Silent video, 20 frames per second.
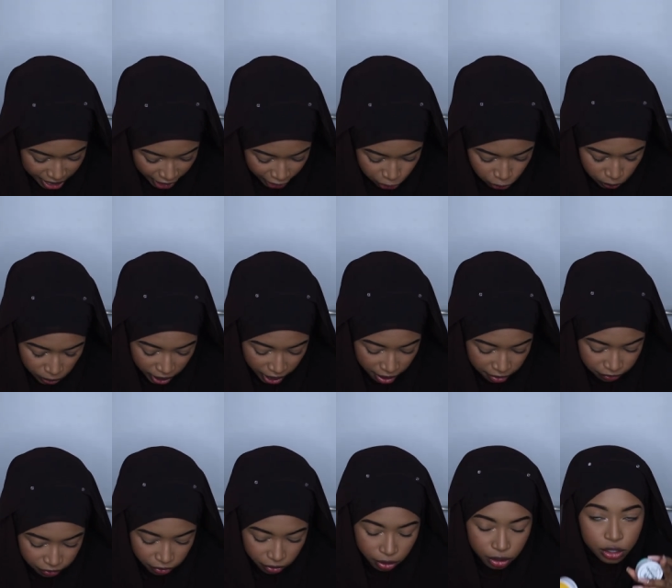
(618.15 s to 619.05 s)
and next we
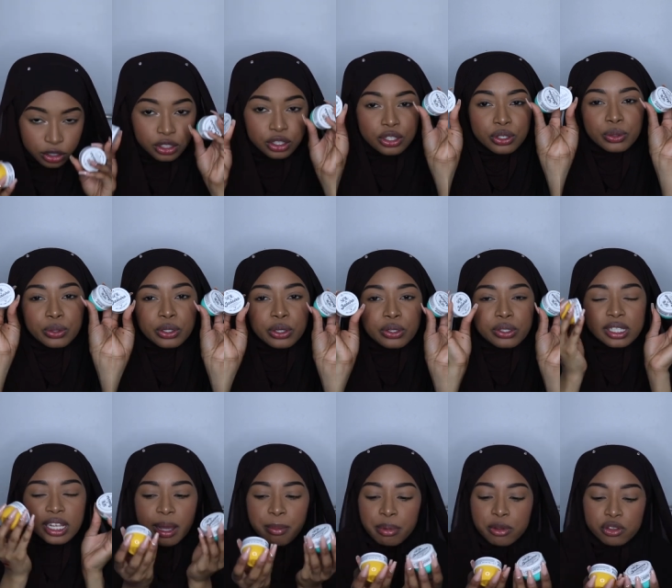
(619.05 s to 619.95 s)
have two little
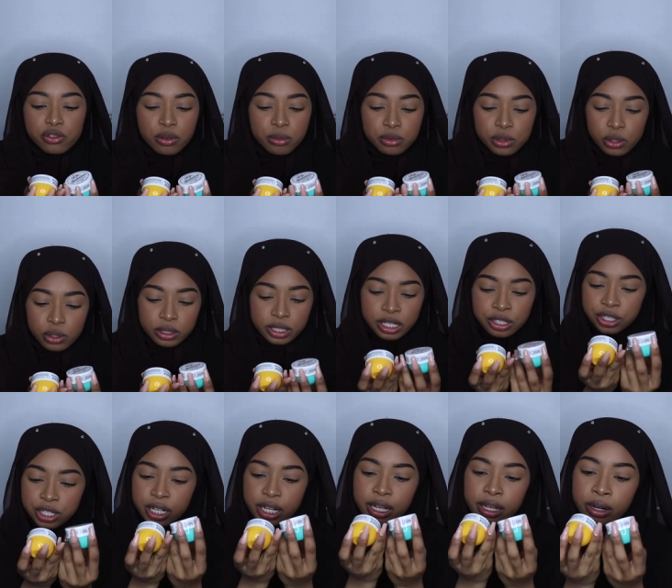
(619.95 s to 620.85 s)
samples from Sol de
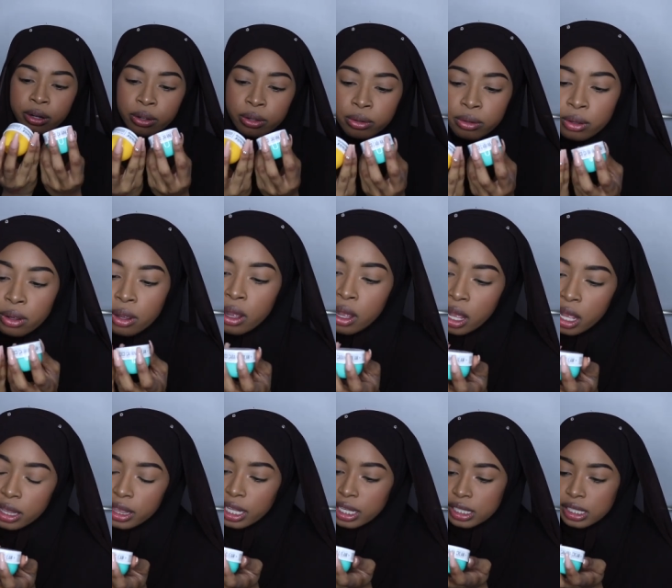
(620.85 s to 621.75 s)
Janeiro.
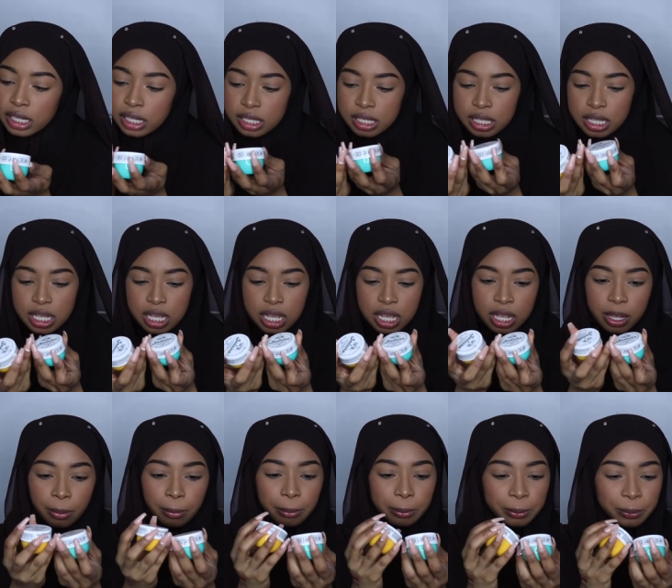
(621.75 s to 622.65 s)
This is
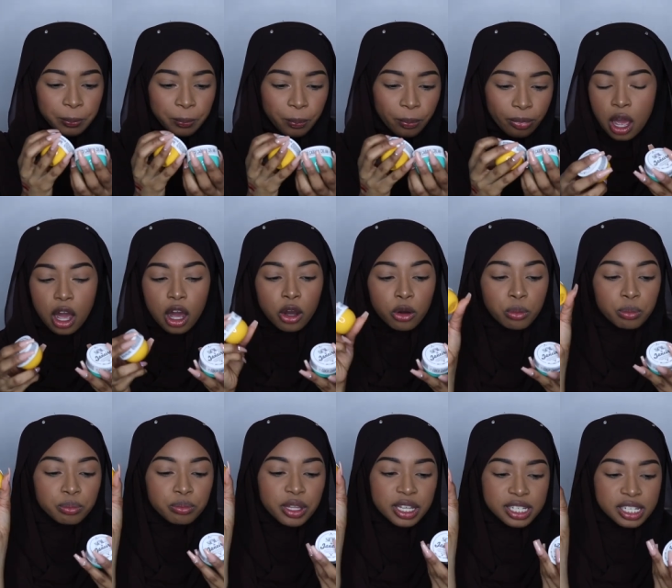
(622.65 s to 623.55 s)
the,
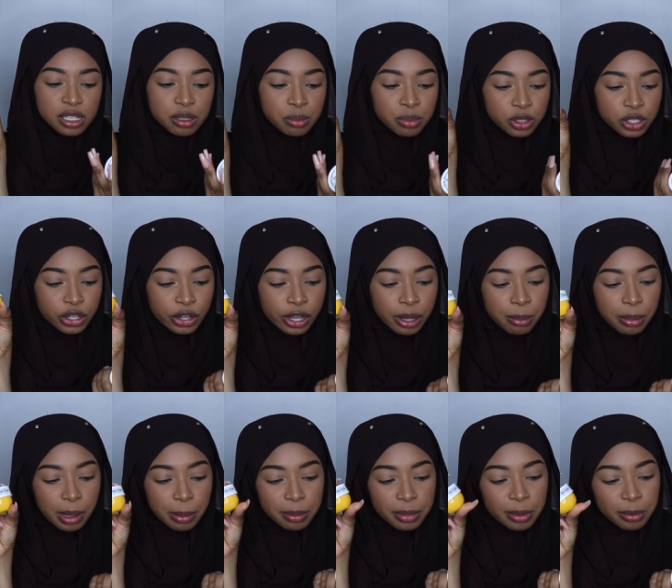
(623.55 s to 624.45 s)
oh, this is the Brazilian
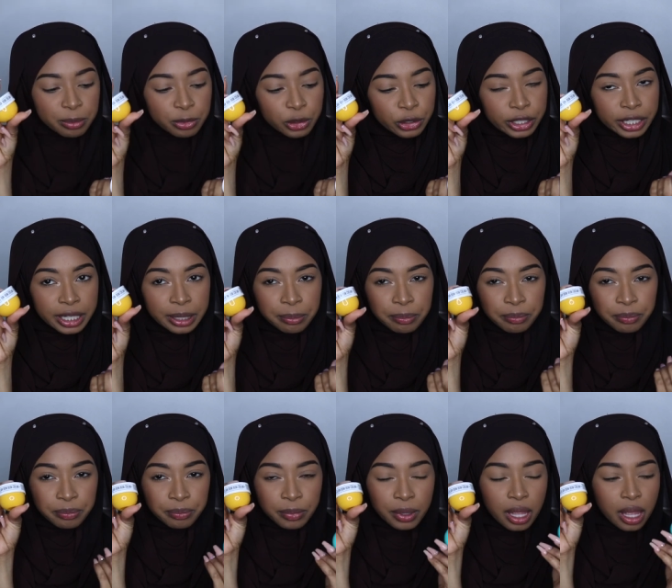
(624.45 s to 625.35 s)
Bum Bum Cream.
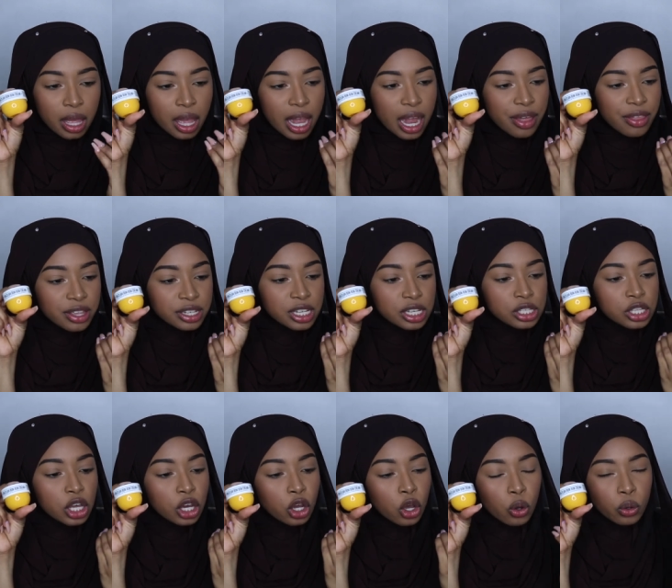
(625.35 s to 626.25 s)
And this
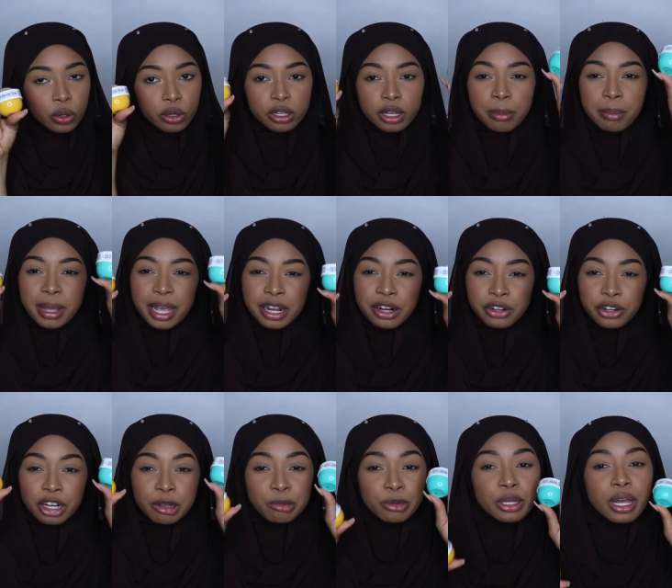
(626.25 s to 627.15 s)
is the Coco Cabana
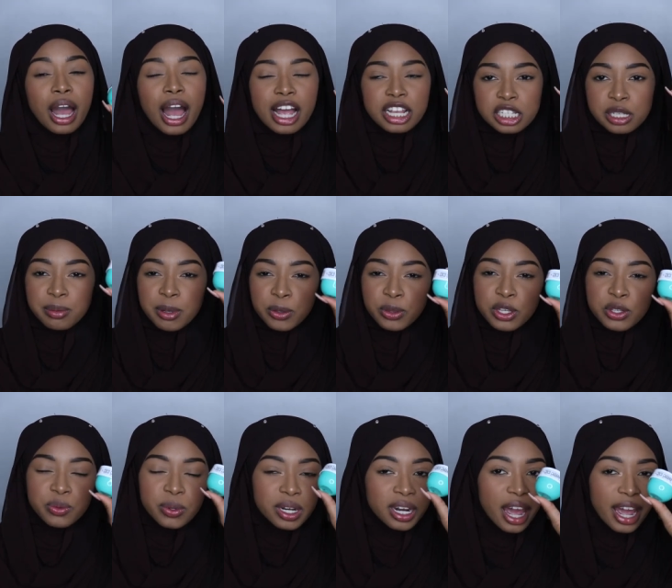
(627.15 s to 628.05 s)
Cream. I smelled
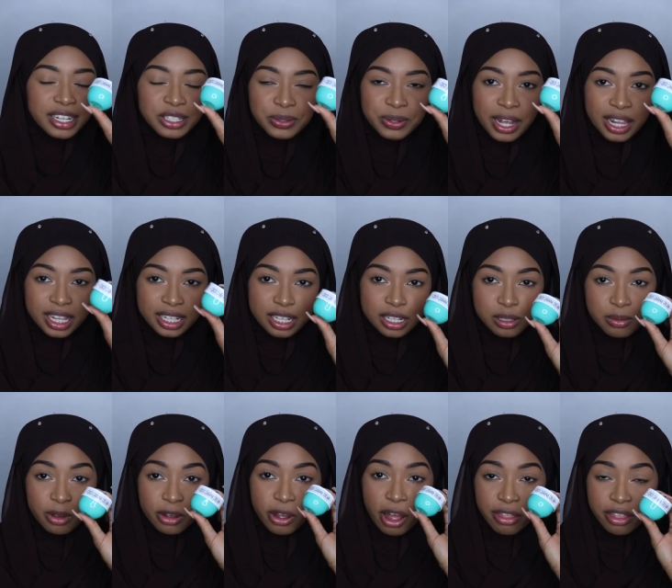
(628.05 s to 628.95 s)
this one. I do not like the
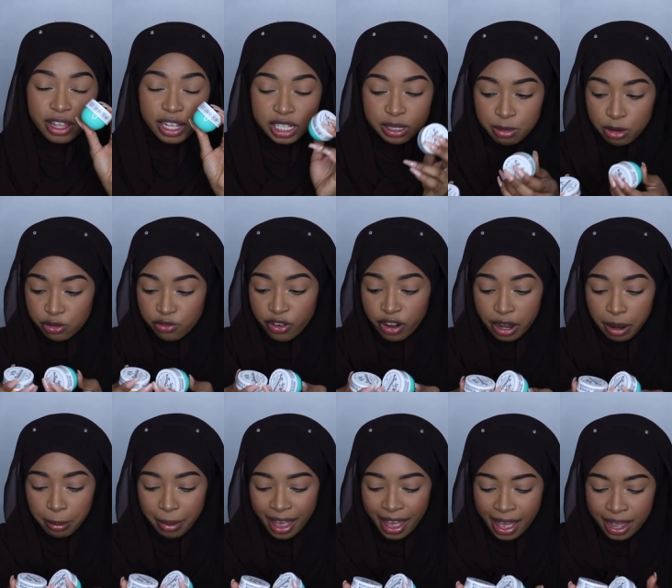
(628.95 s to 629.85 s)
smell. I think it smells
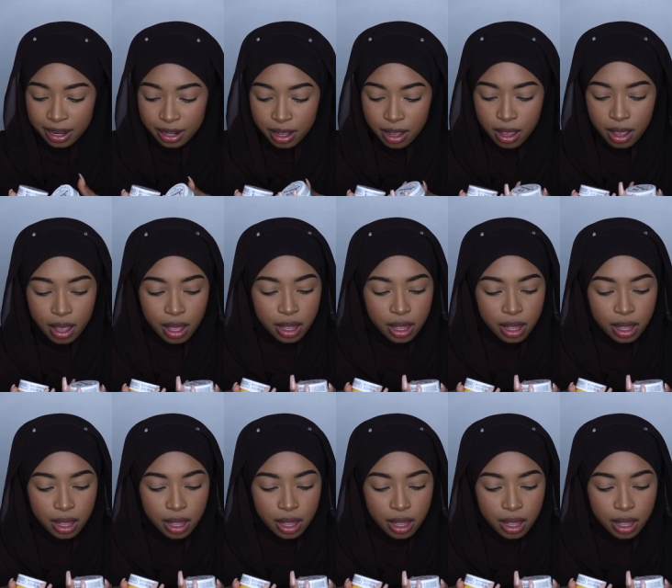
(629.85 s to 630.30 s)
very bad.